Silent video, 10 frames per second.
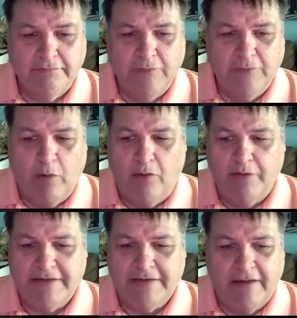They're on
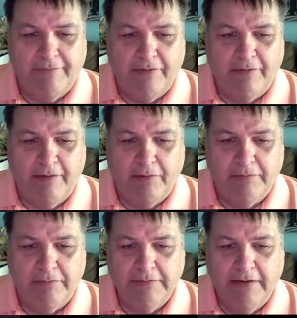with a telephone number.
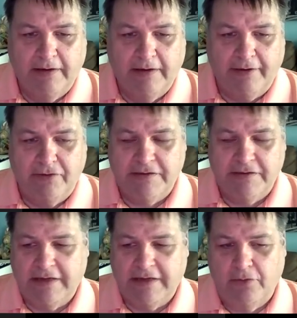I couldn't
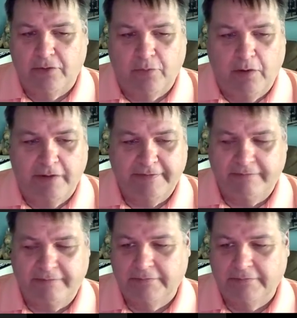tell who it was.